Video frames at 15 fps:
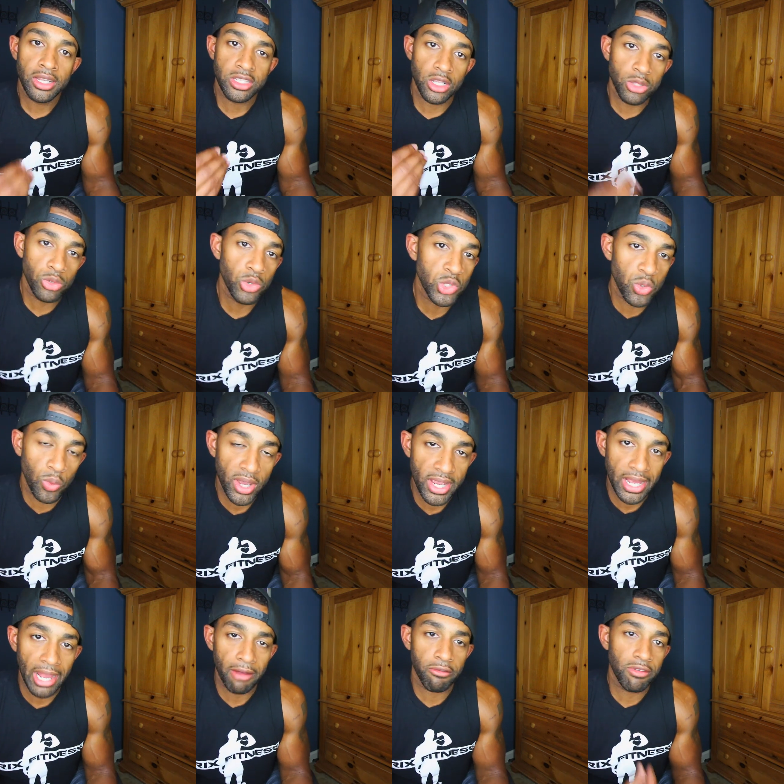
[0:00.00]
To lose
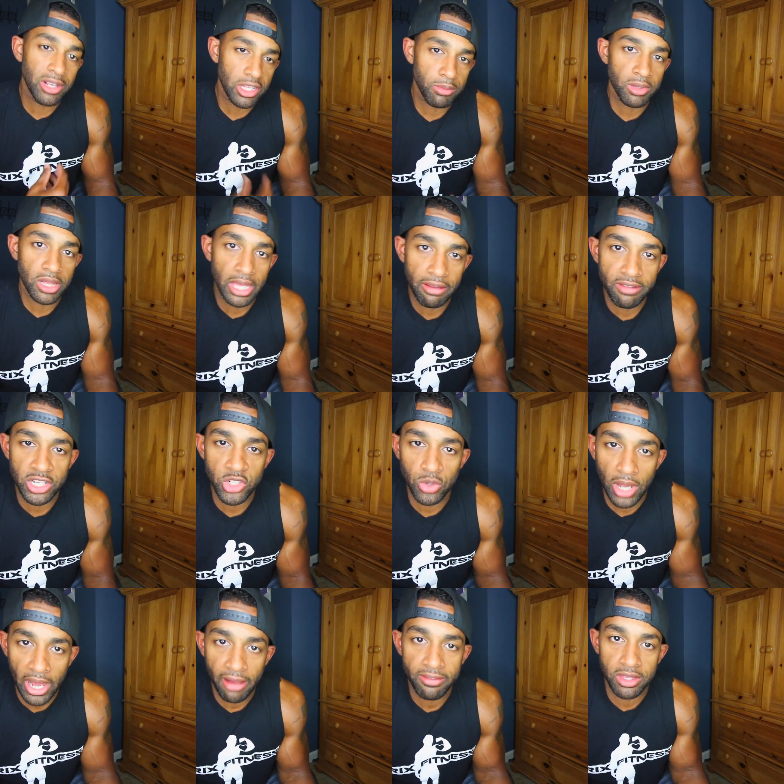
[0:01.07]
weight, I really believe that
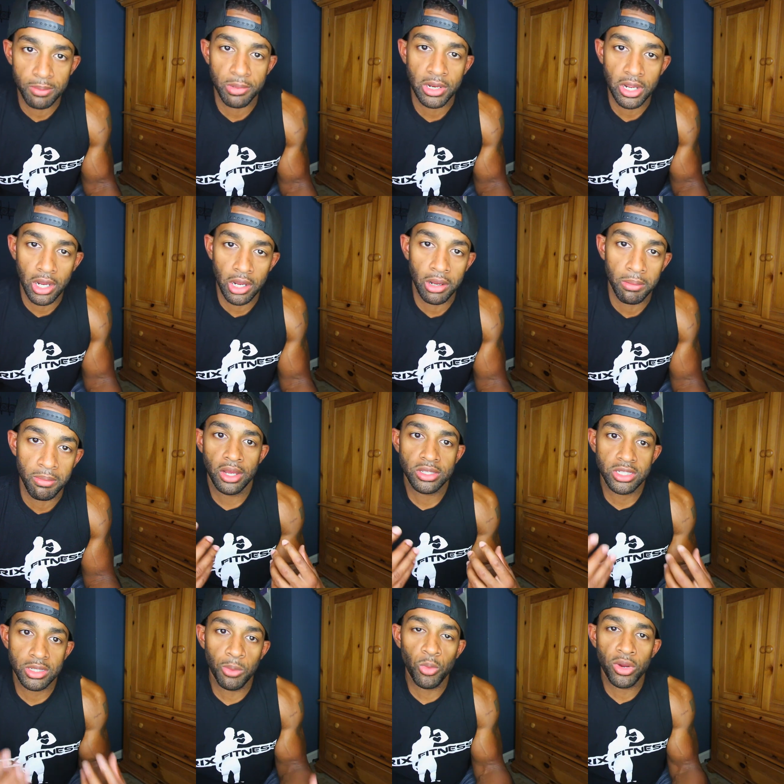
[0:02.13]
you have to become
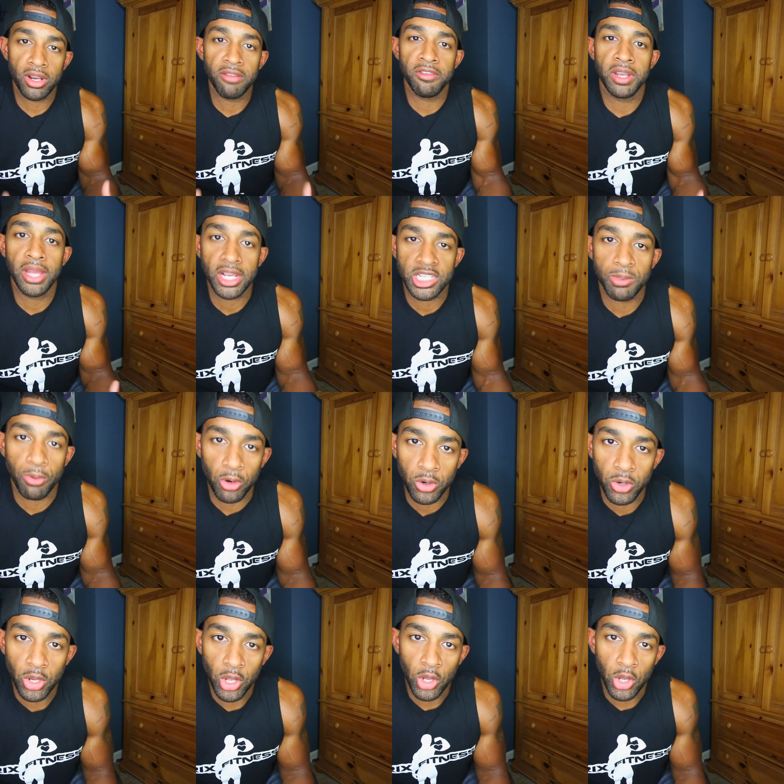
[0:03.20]
somewhat of an expert